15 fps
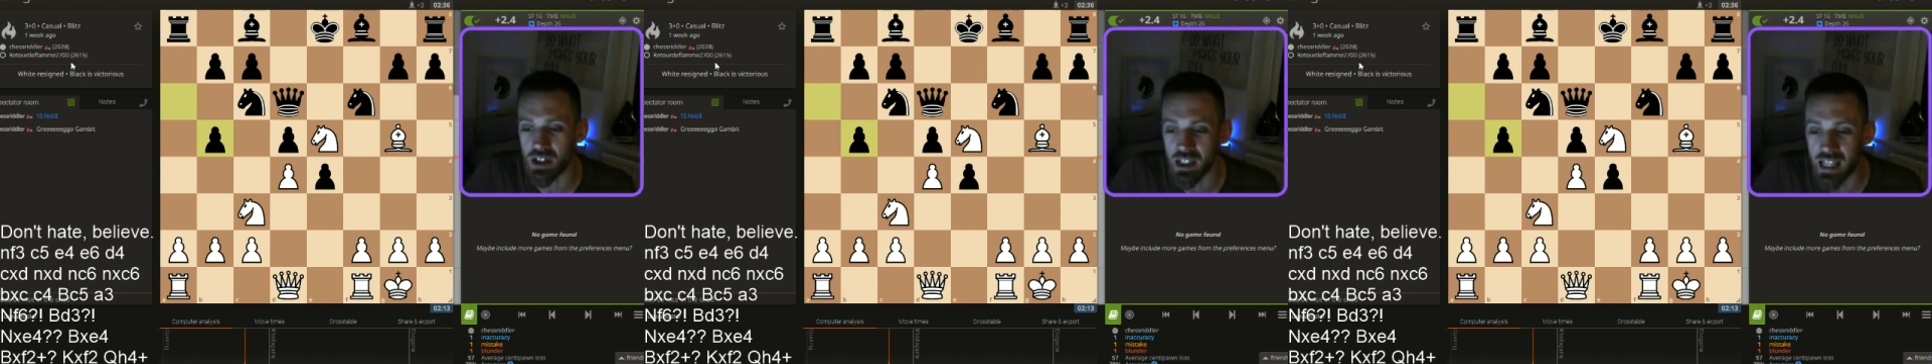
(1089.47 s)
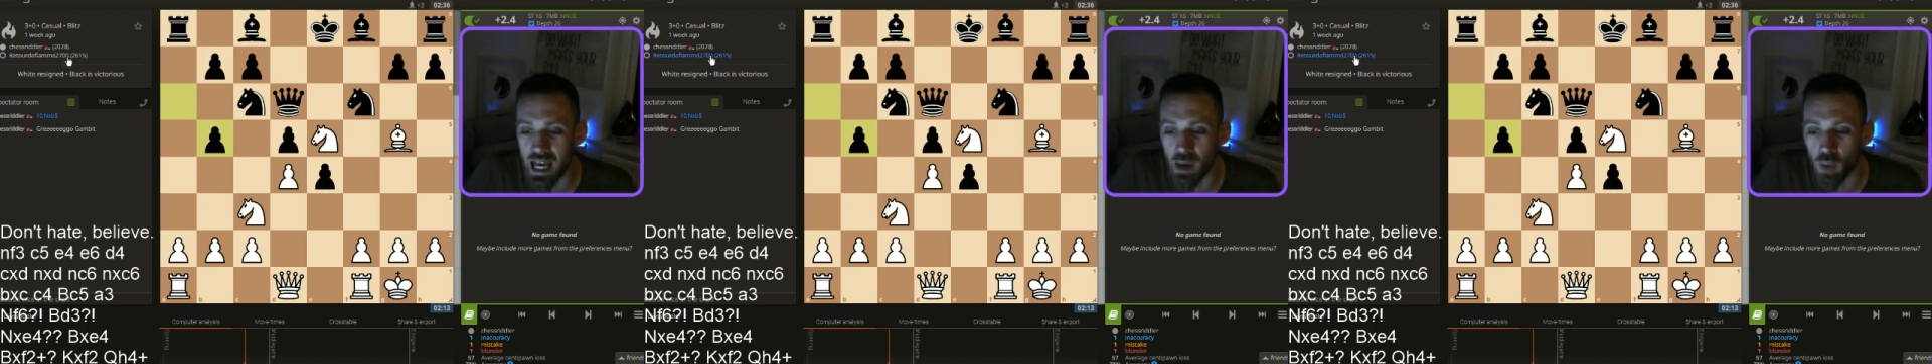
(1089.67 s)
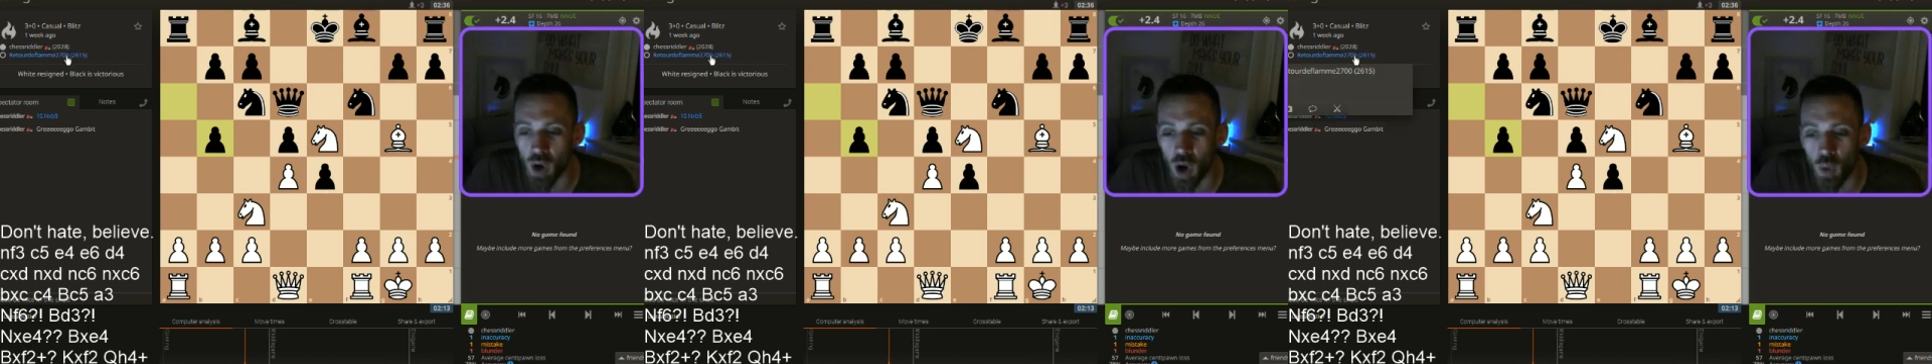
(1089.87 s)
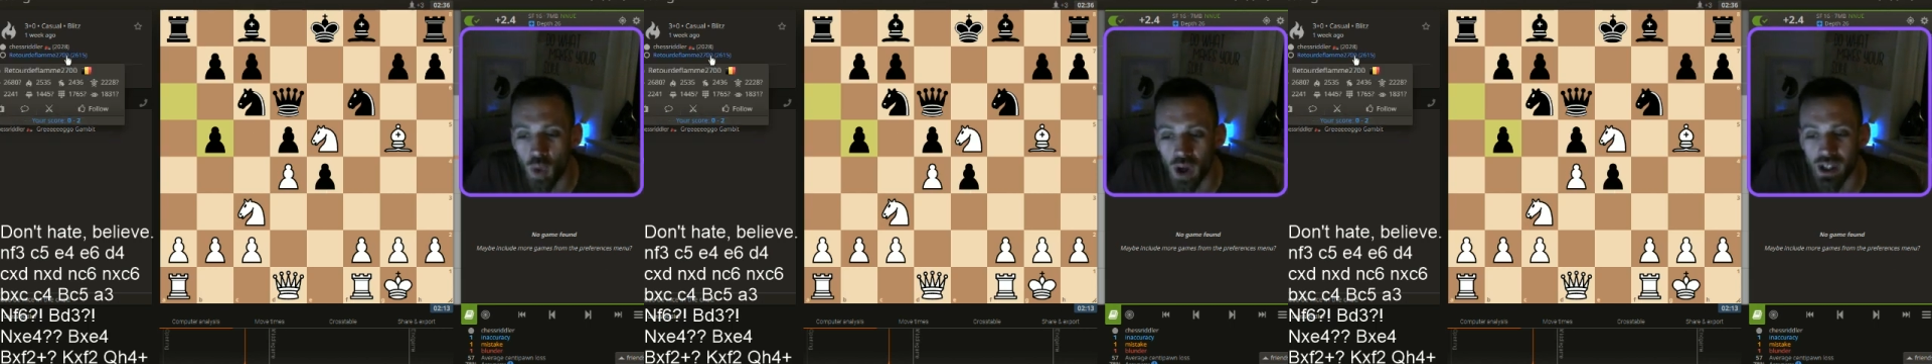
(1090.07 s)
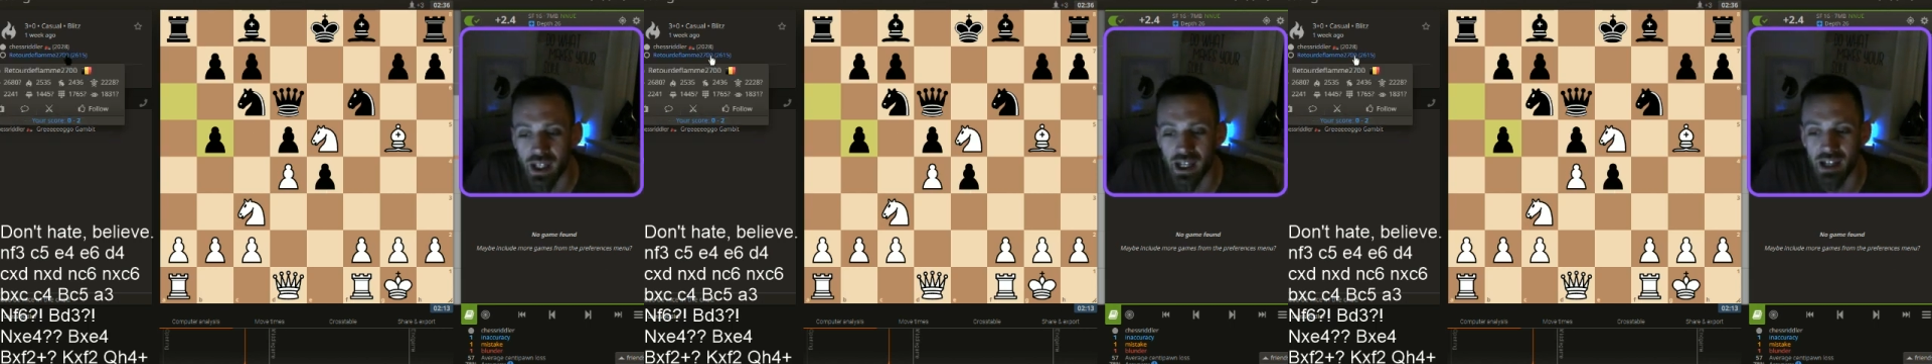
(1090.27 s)
get what I
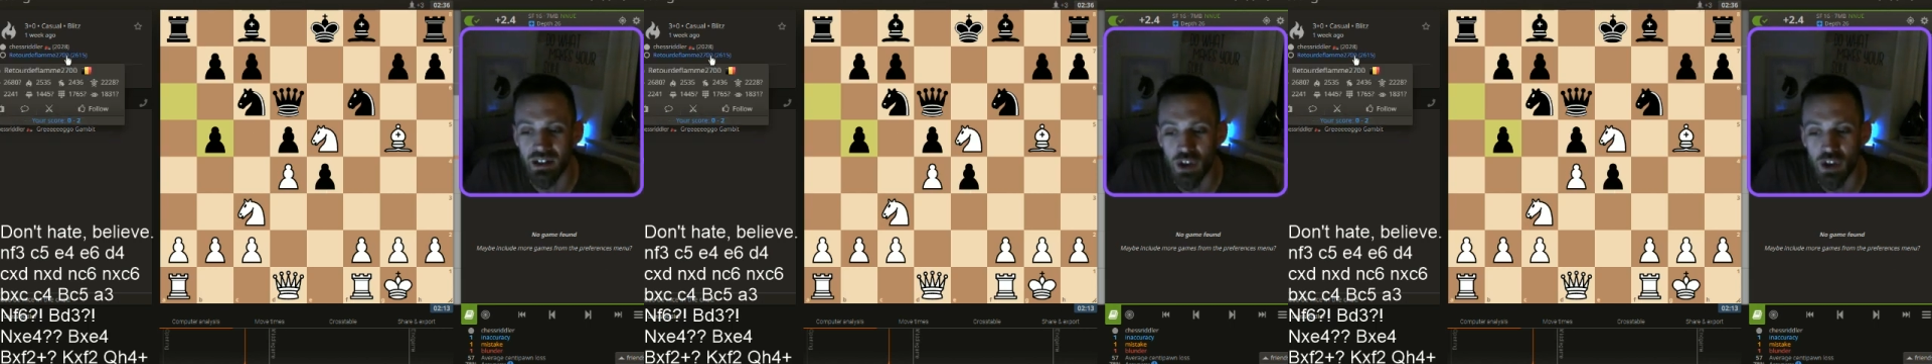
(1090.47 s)
want against a